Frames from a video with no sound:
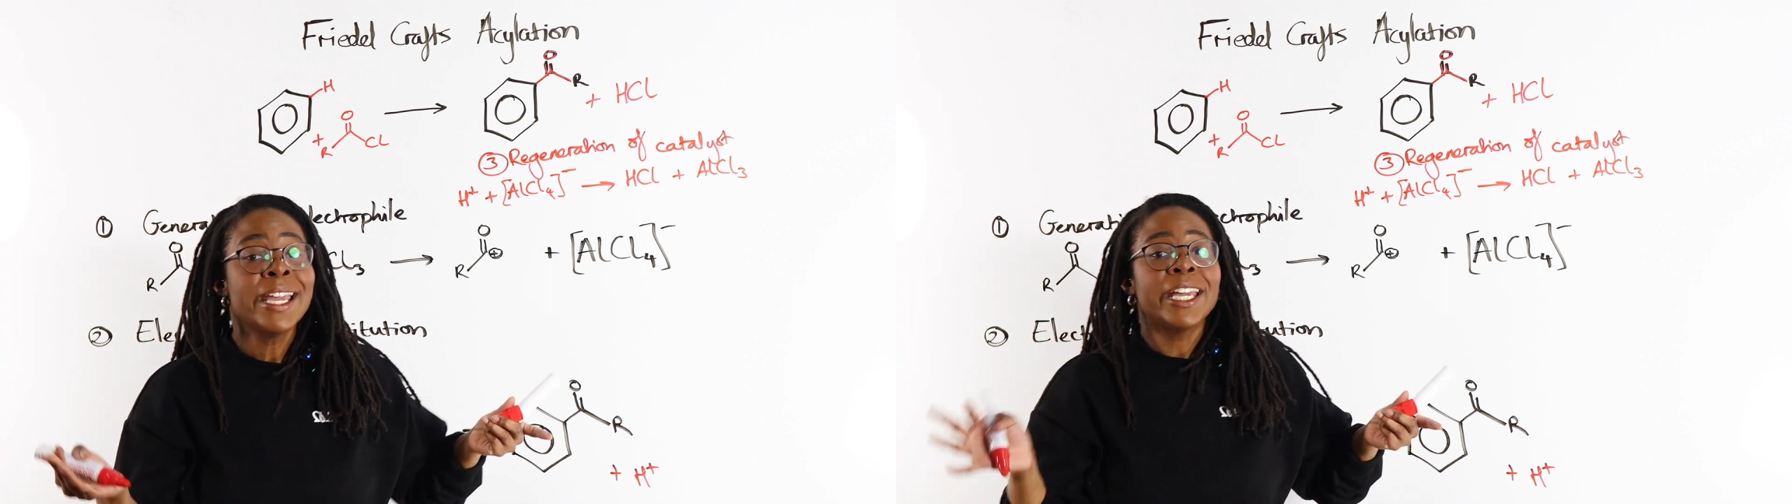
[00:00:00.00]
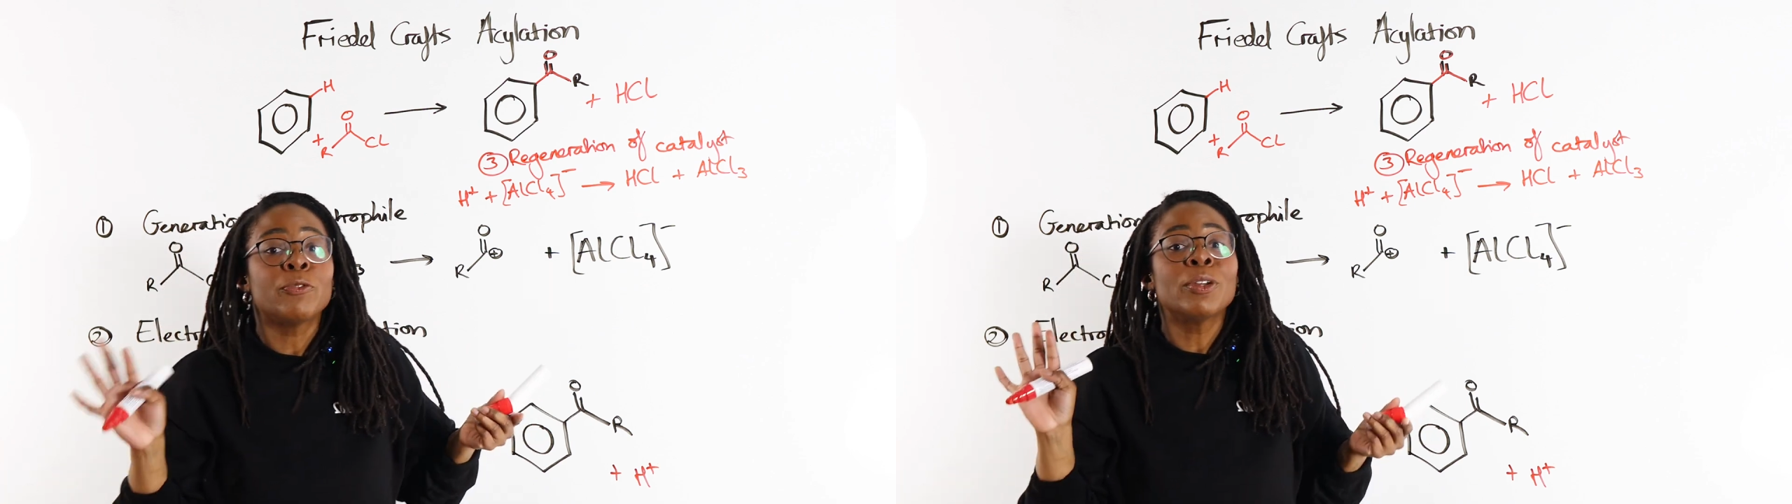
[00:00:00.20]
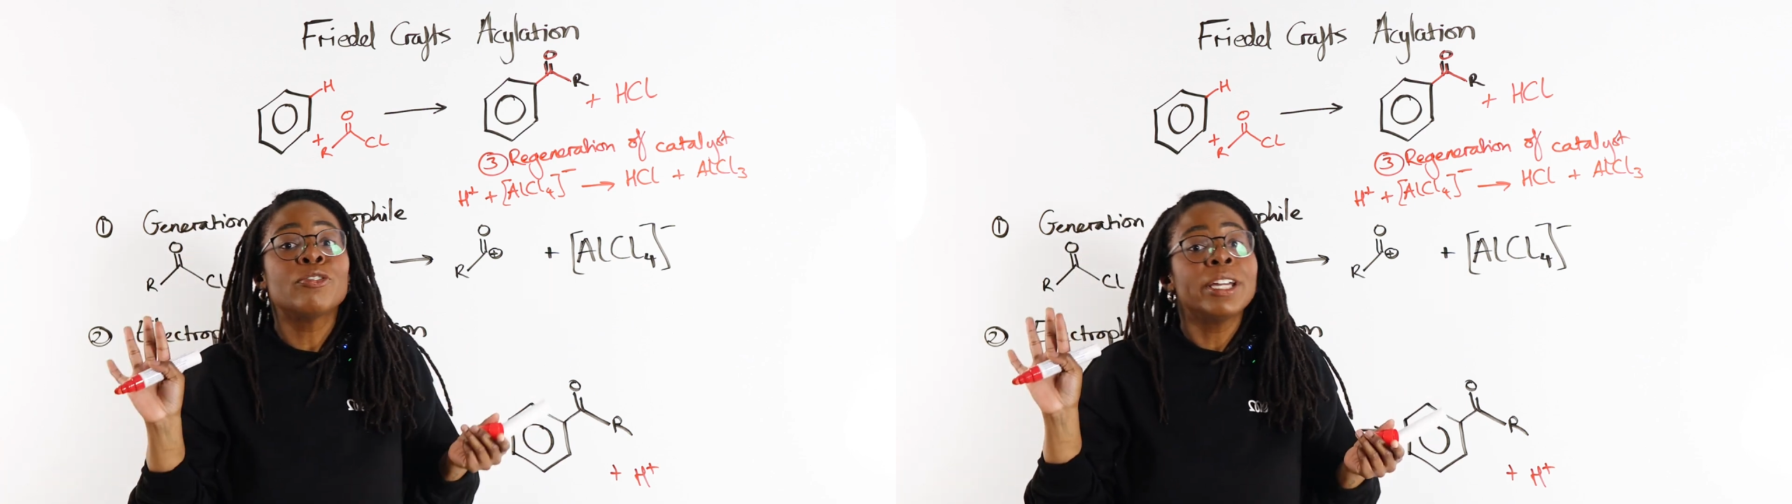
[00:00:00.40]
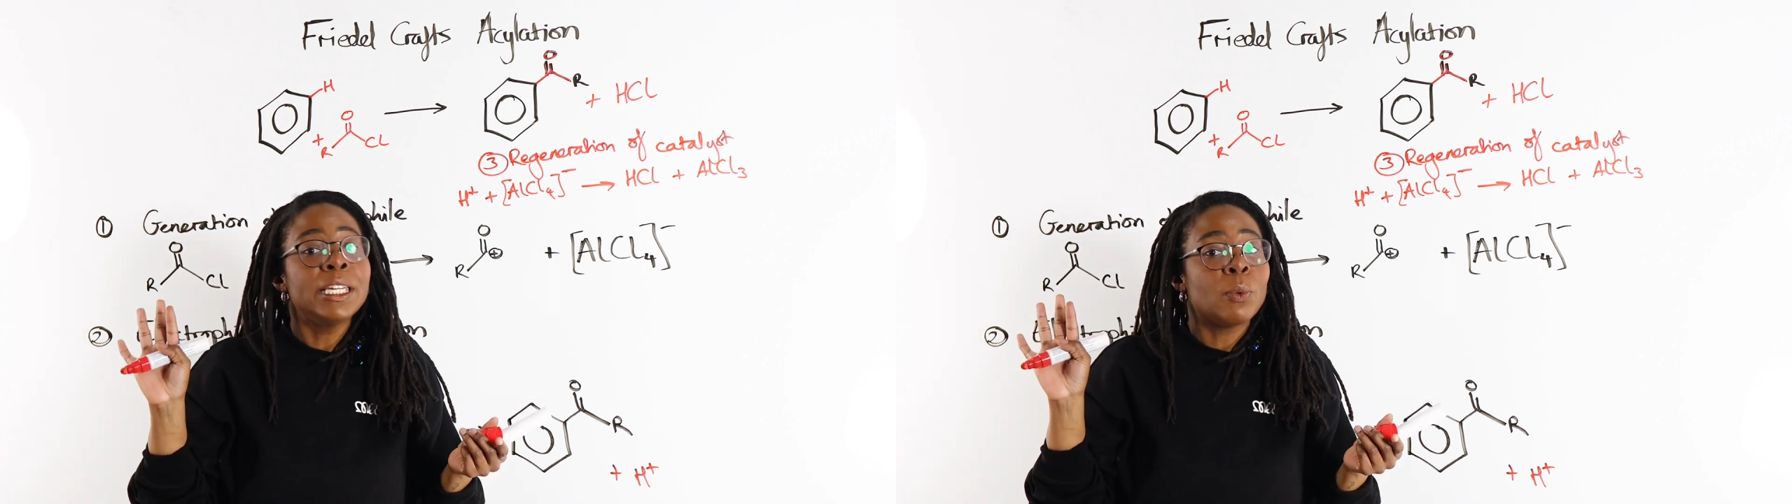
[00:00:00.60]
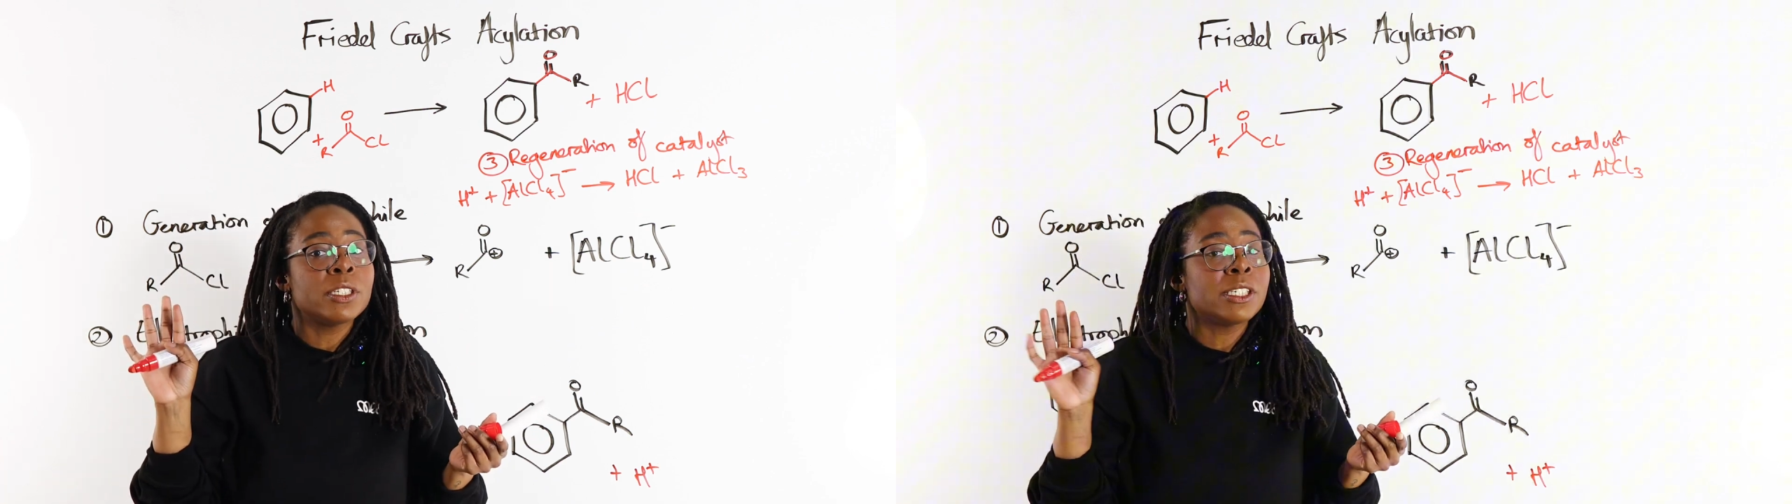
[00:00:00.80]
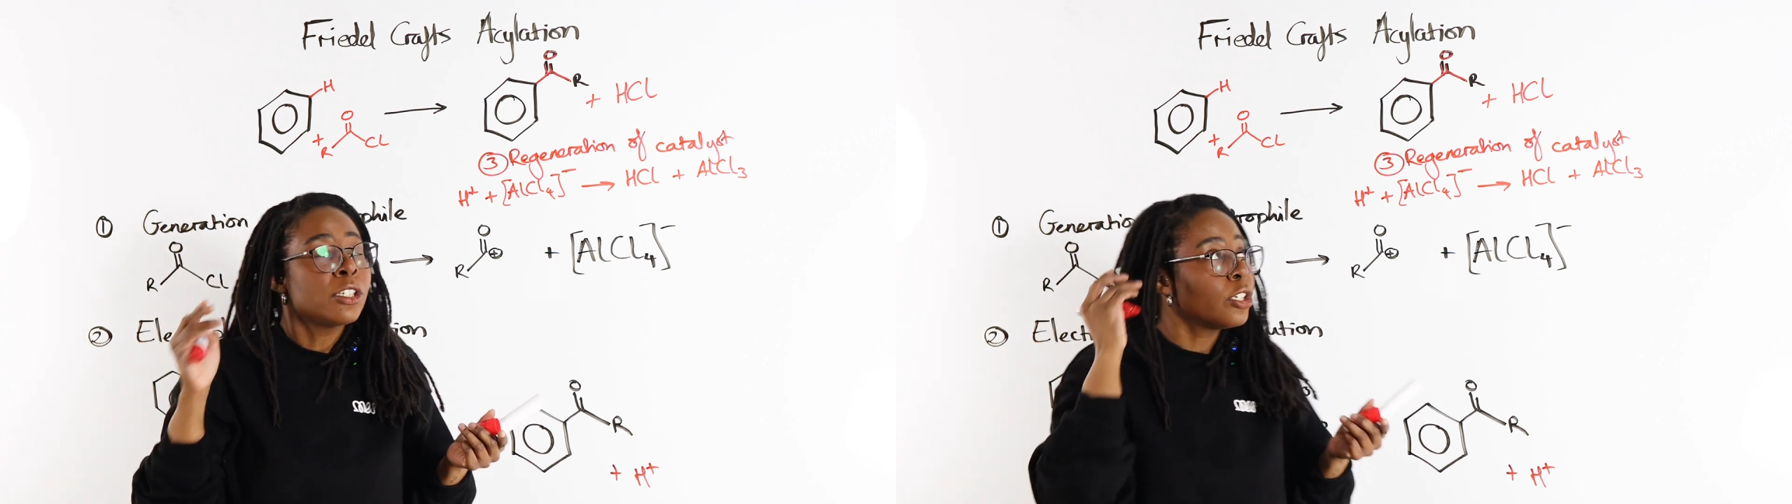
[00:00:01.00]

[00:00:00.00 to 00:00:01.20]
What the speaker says: If we really wanted